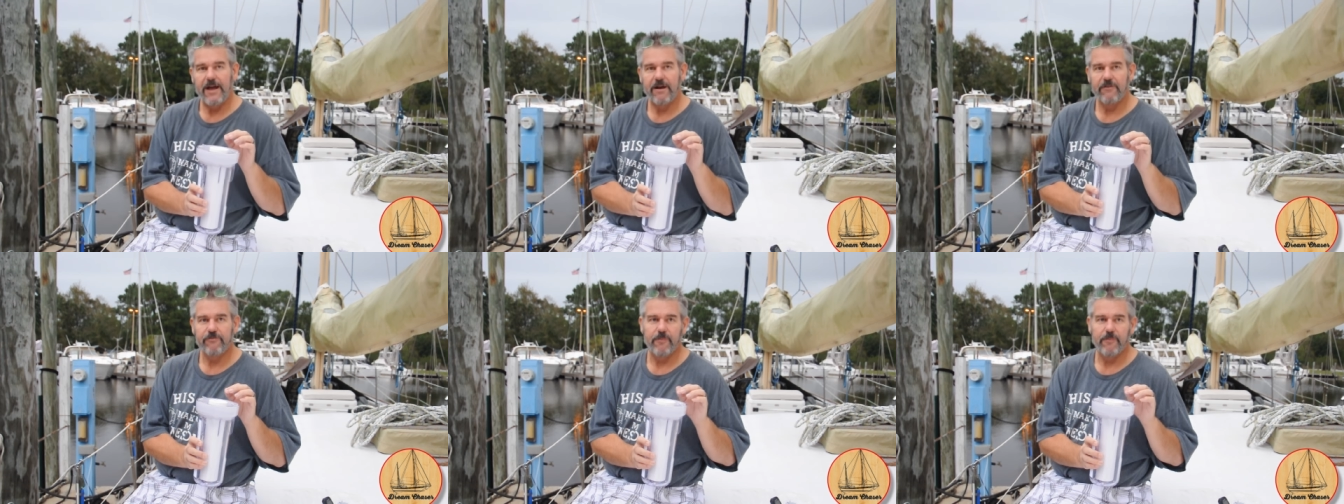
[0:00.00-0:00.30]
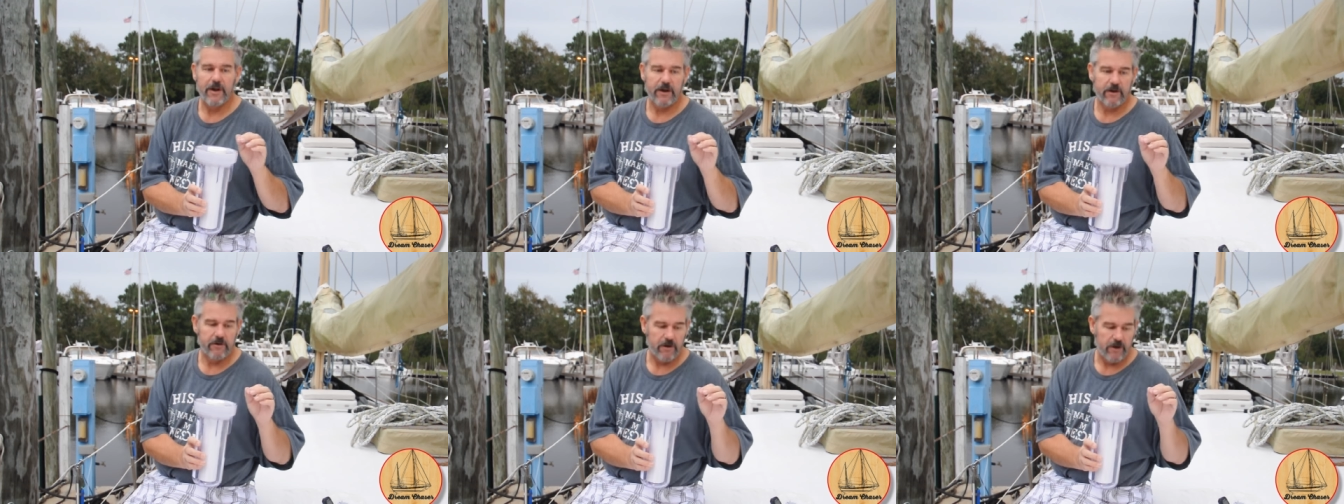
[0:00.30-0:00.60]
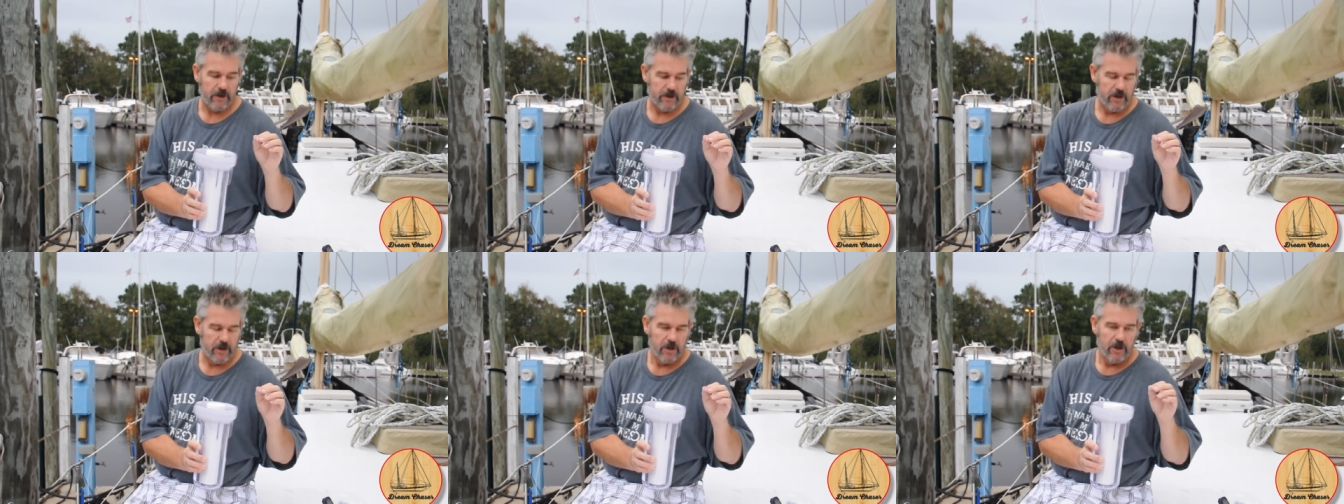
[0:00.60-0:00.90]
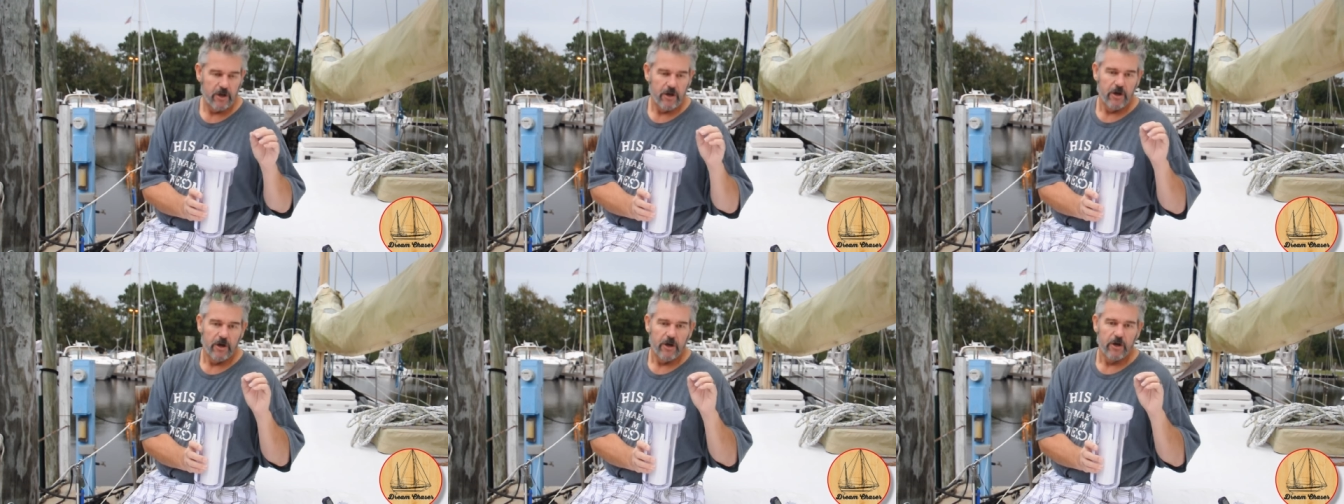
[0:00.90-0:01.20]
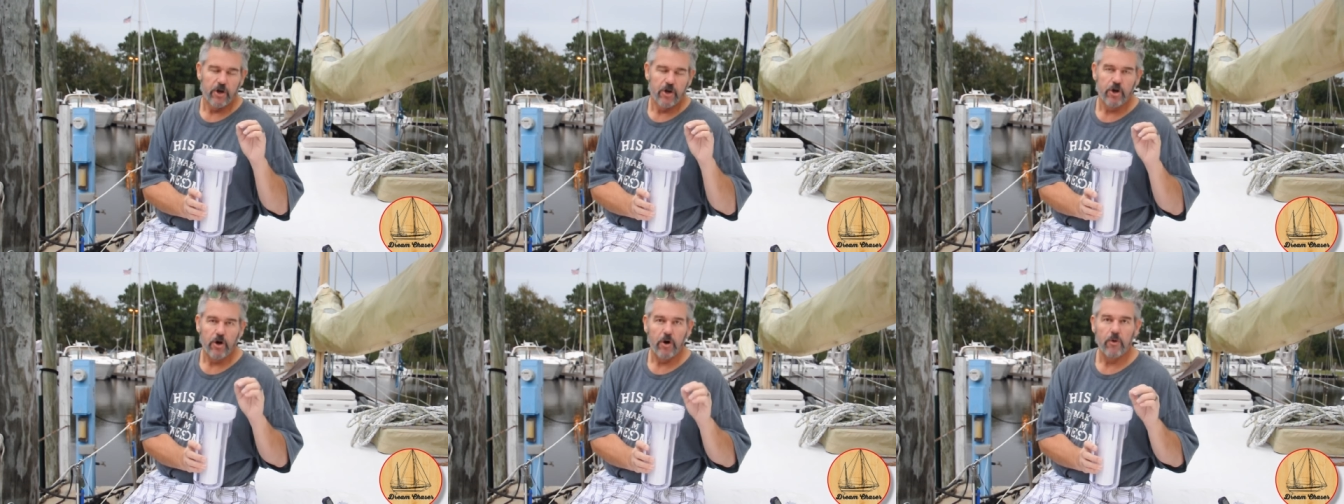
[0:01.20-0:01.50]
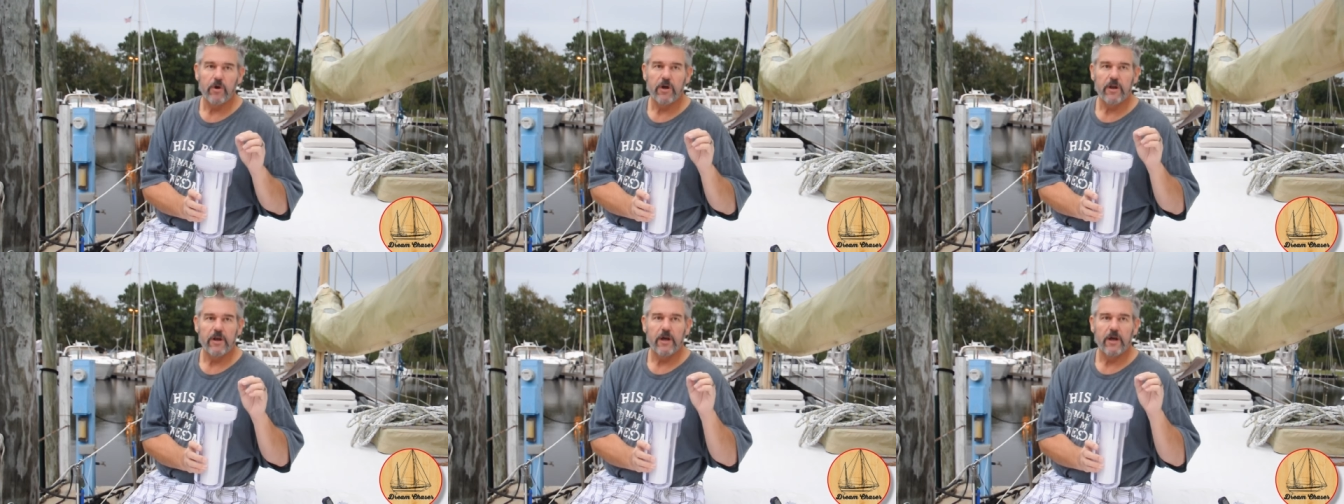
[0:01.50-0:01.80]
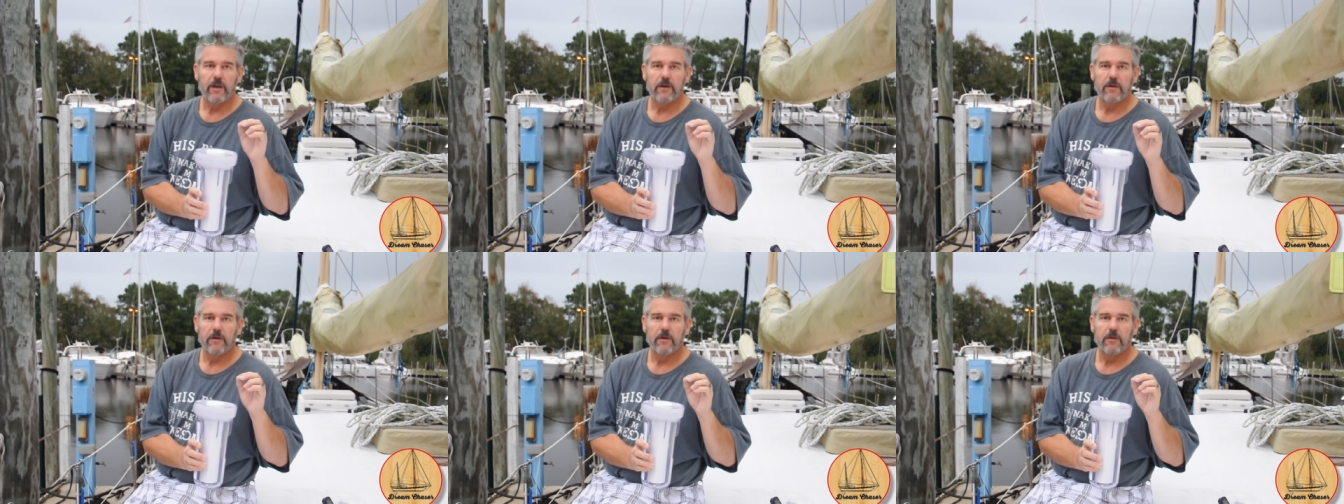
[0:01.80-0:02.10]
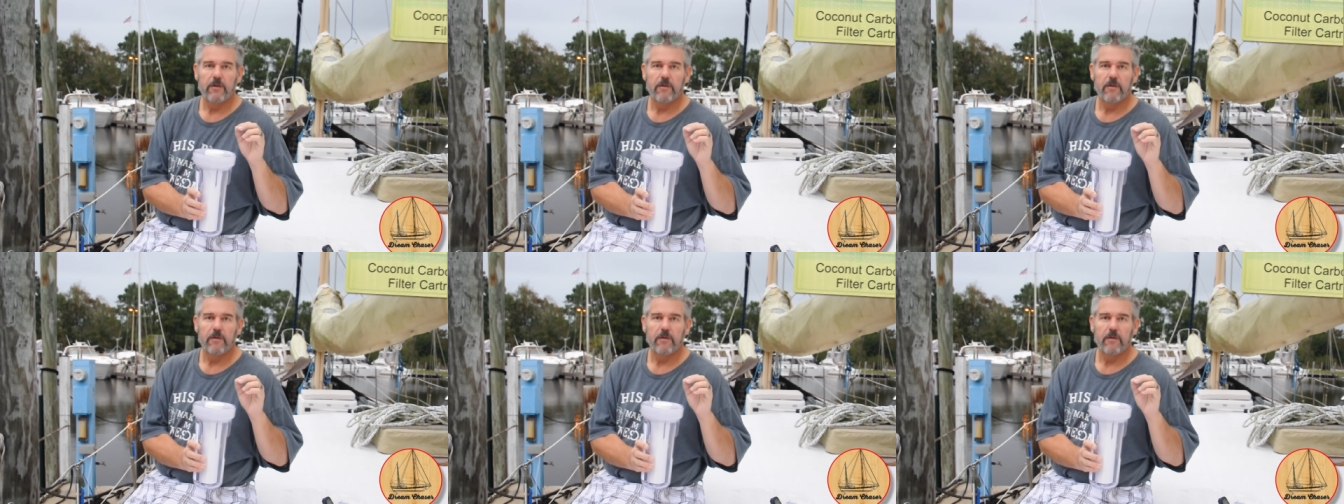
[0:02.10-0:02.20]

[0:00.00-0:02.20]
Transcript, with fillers: 0.5 micron coconut